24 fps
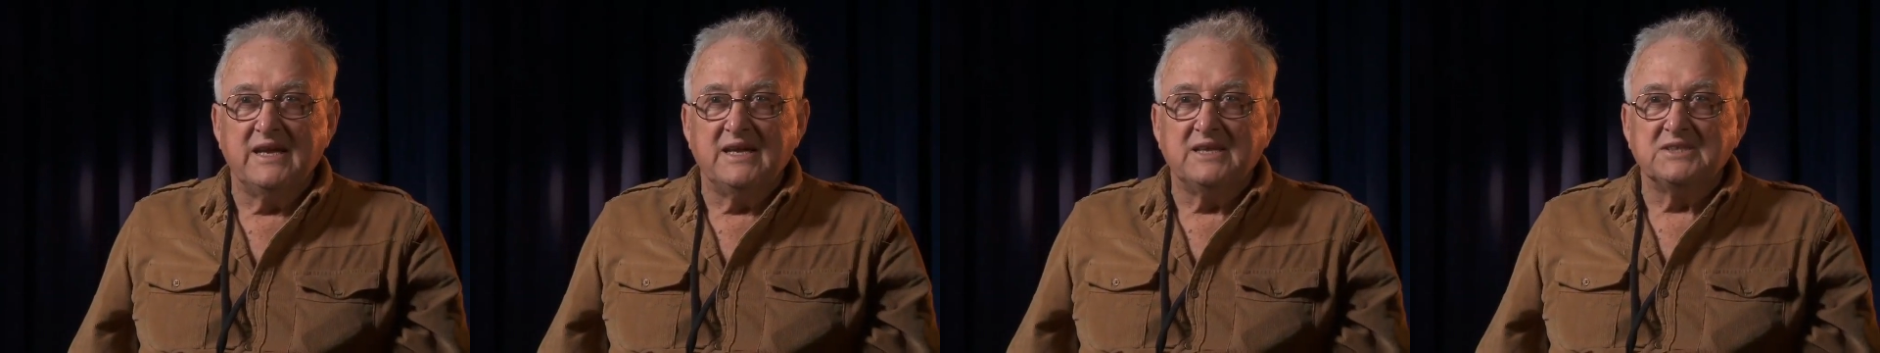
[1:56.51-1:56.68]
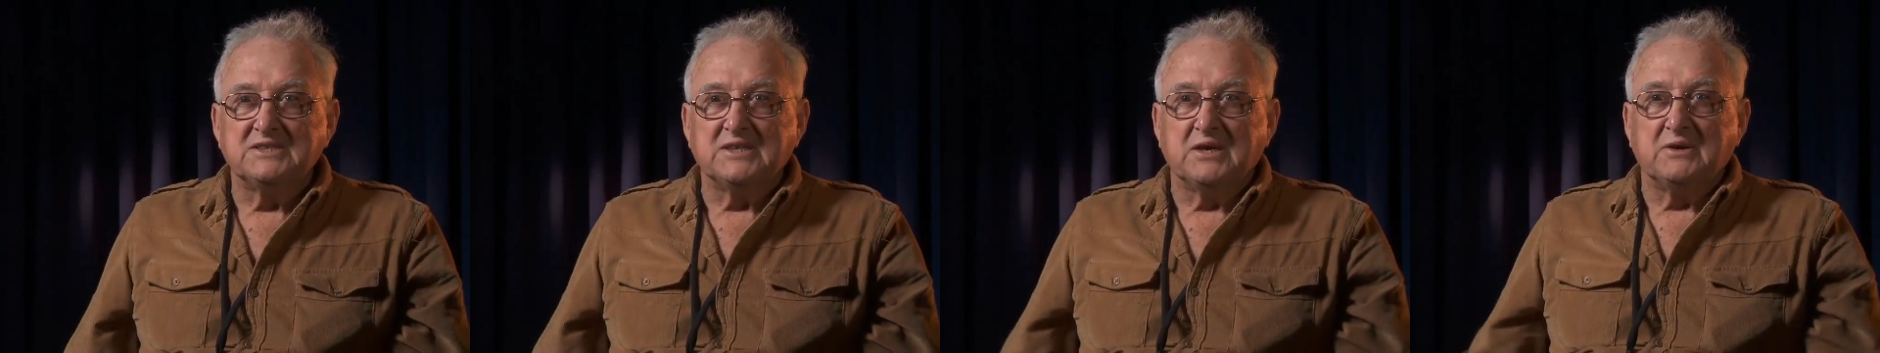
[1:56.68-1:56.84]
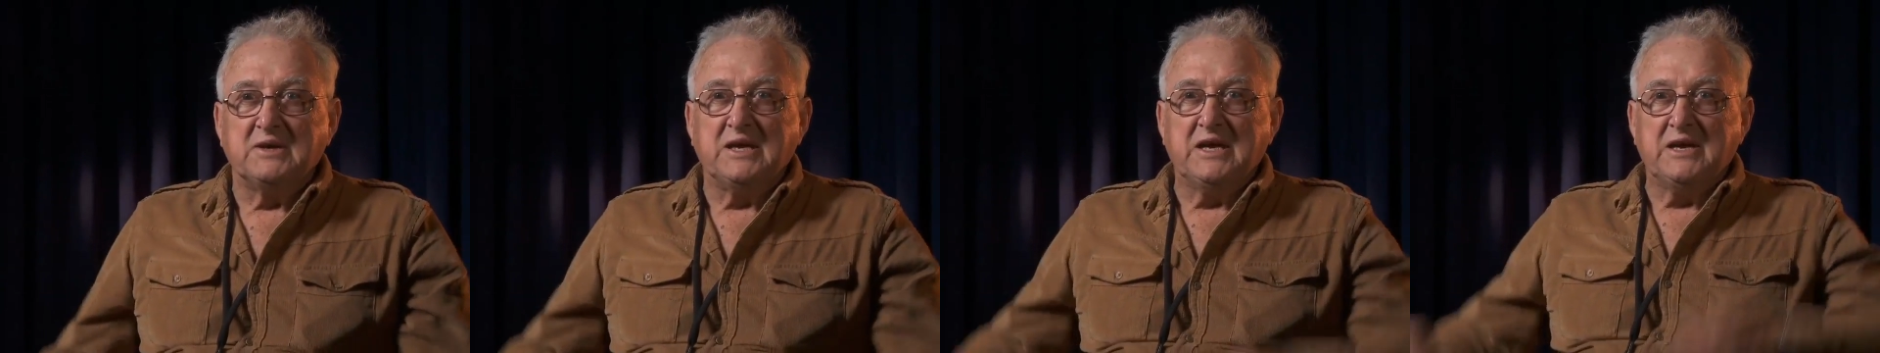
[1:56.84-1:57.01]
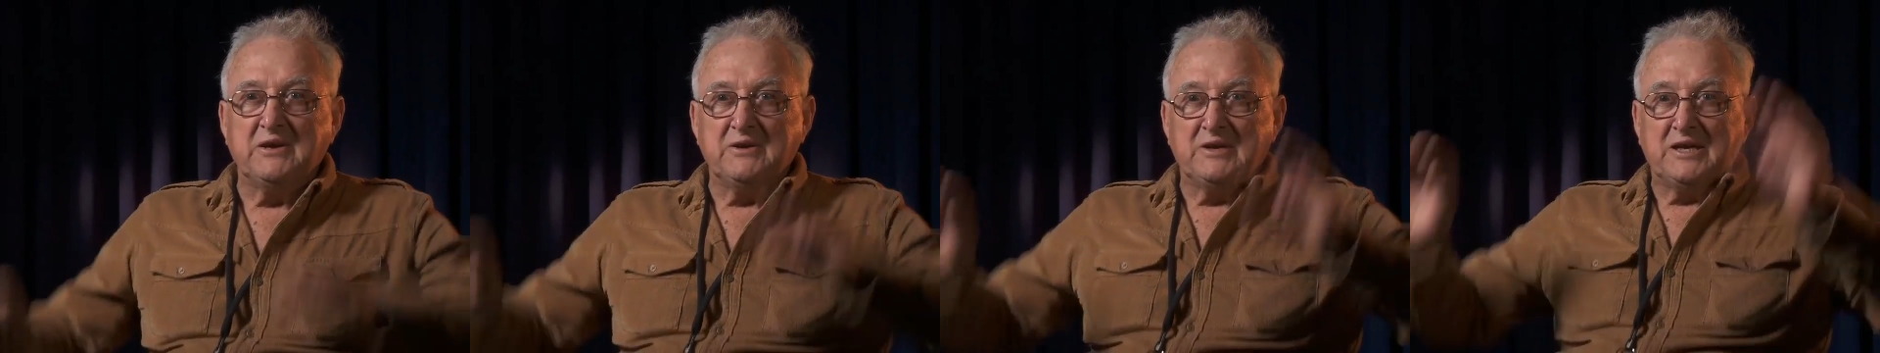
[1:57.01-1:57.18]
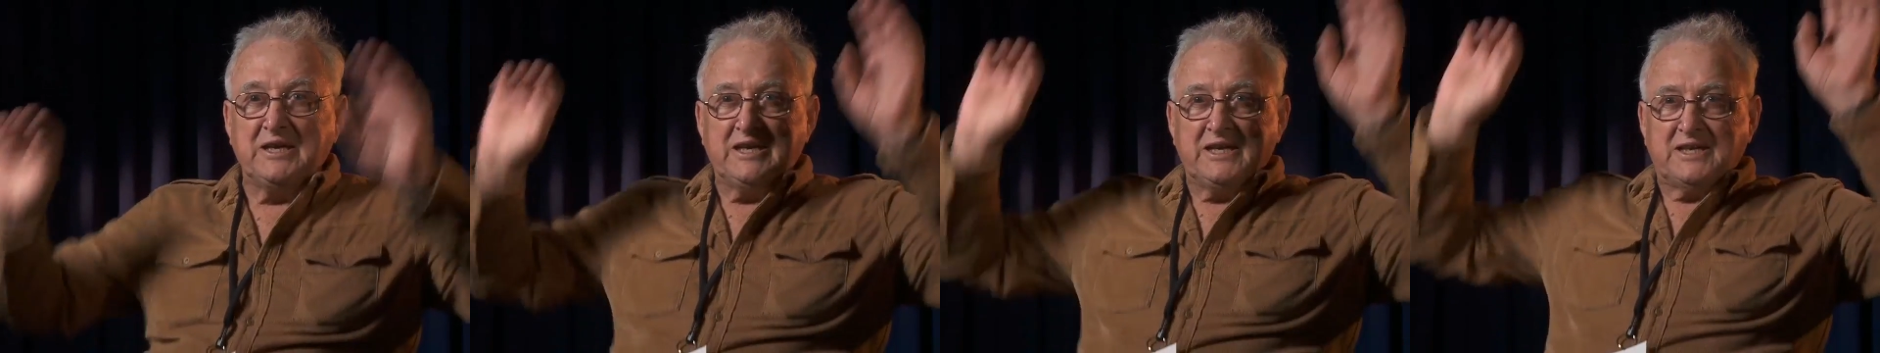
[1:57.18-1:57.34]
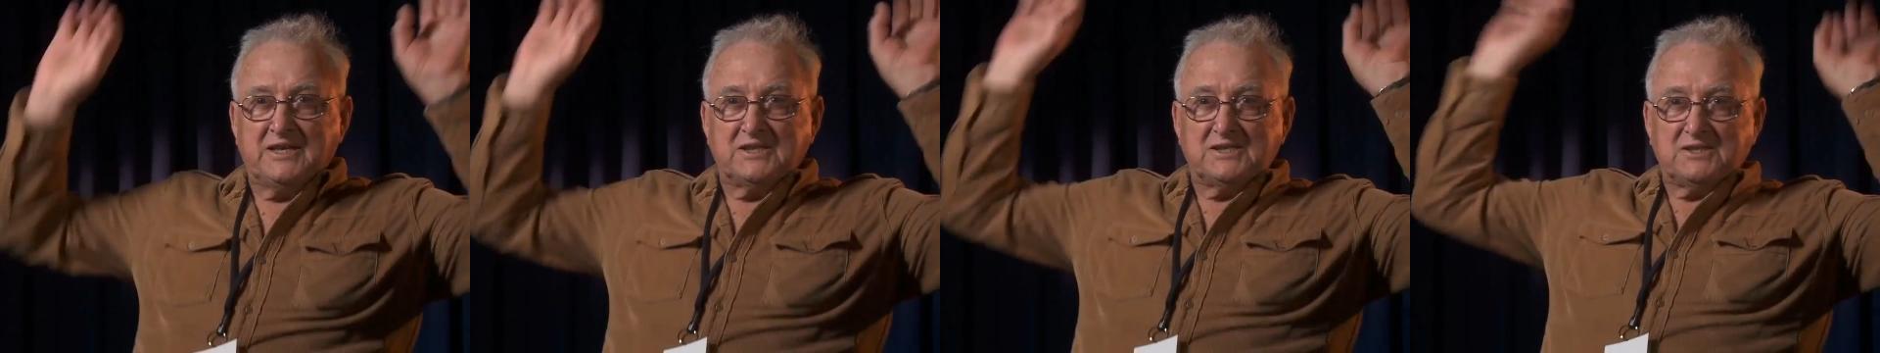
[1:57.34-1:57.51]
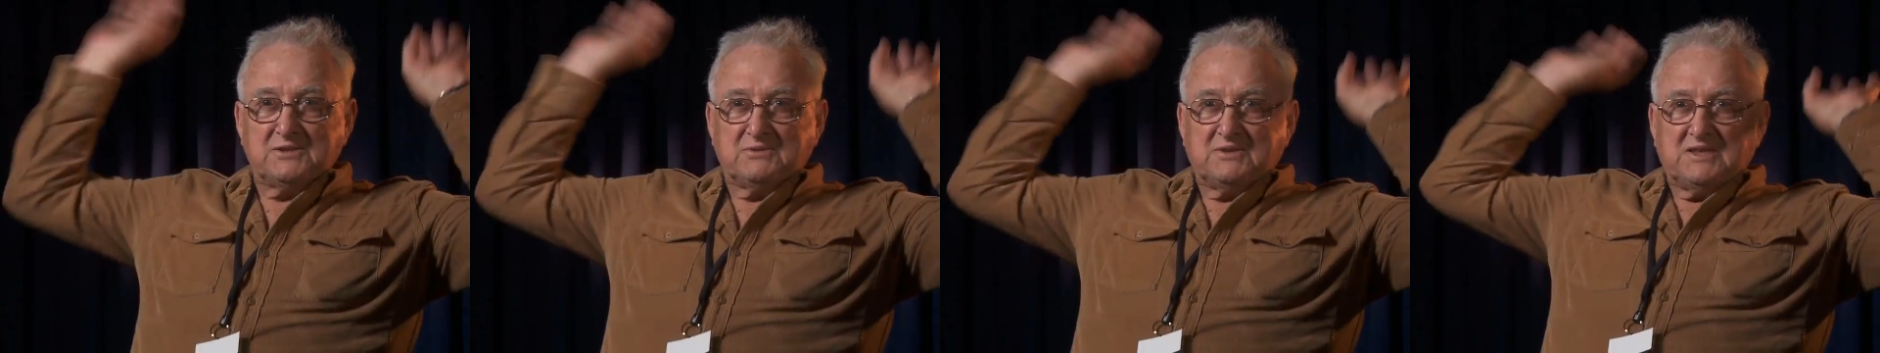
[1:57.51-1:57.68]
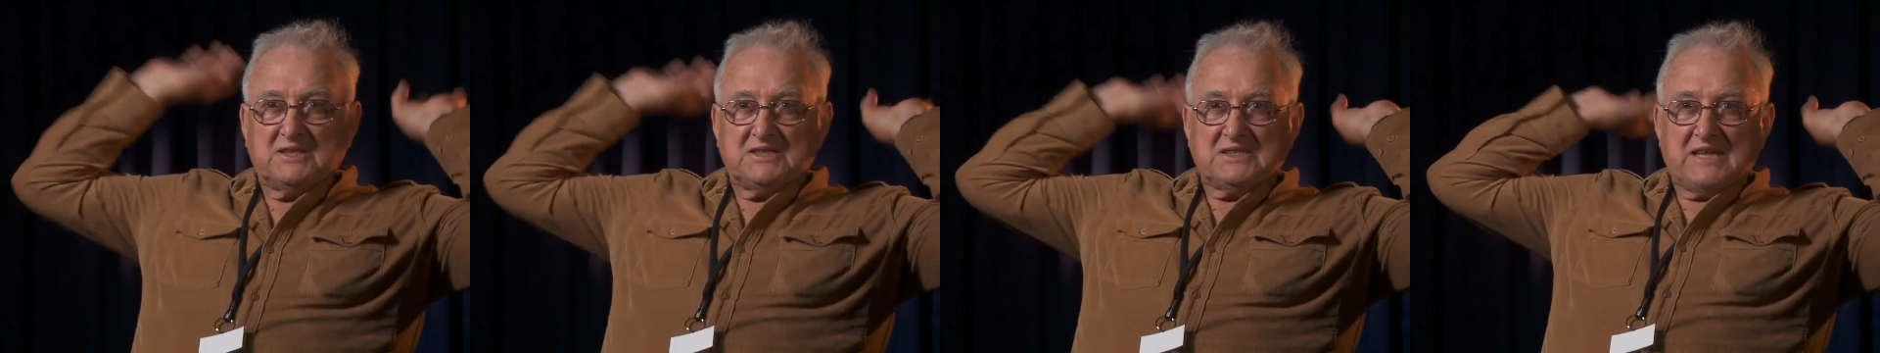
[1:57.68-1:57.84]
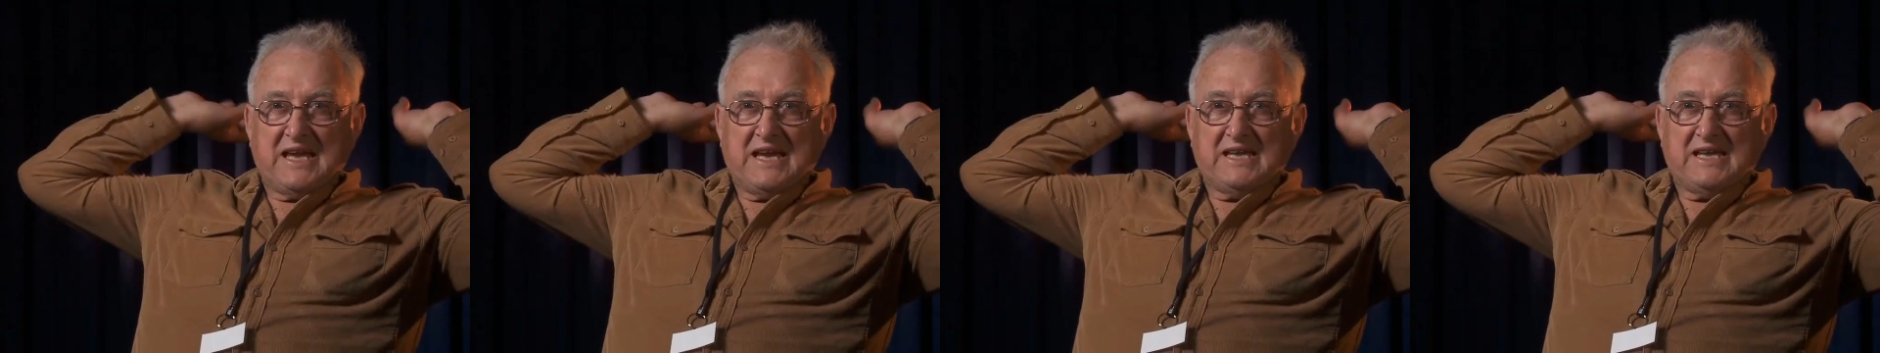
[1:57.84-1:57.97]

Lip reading: So here he is with his